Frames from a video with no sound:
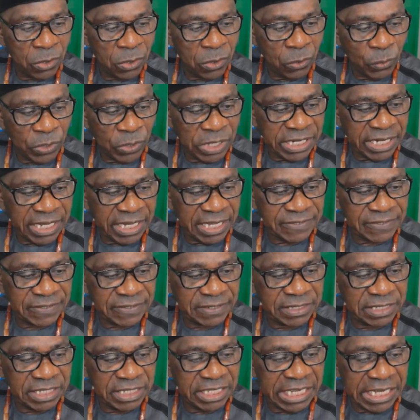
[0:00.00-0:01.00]

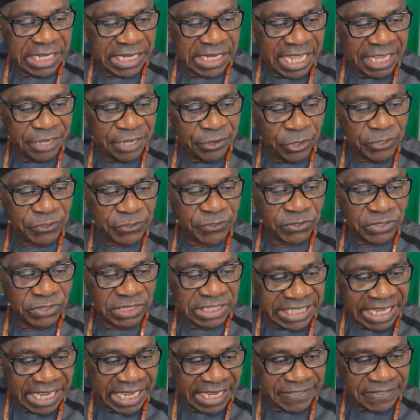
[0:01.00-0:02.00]
Witness, in Lagos,
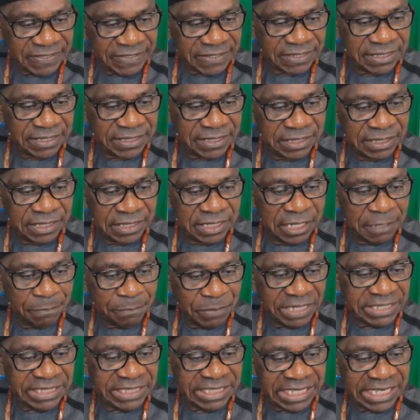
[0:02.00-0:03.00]
yes,
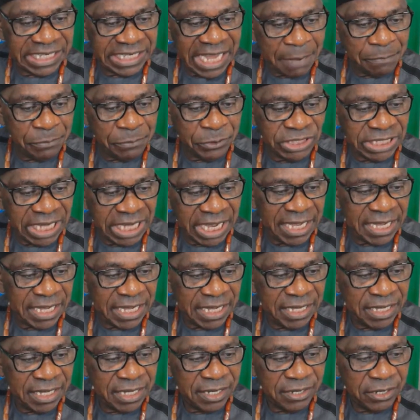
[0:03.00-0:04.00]
but in Abuja,
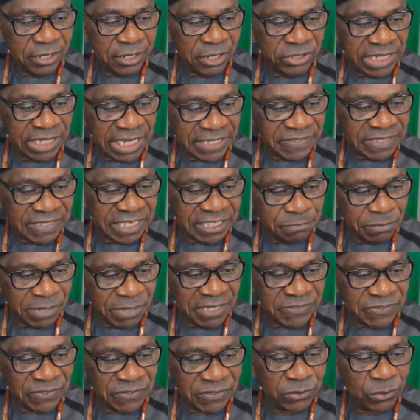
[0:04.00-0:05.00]
other
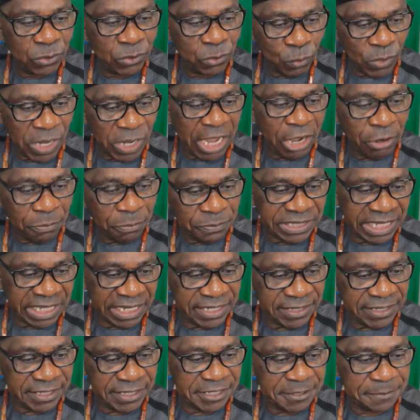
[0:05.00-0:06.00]
statements were
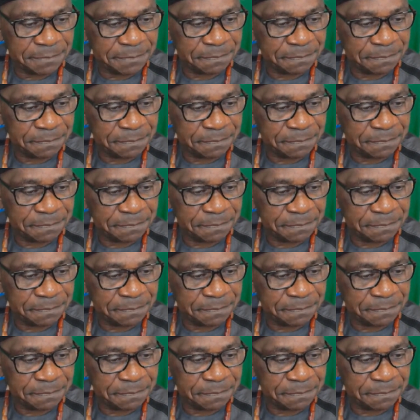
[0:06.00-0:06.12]
obtained.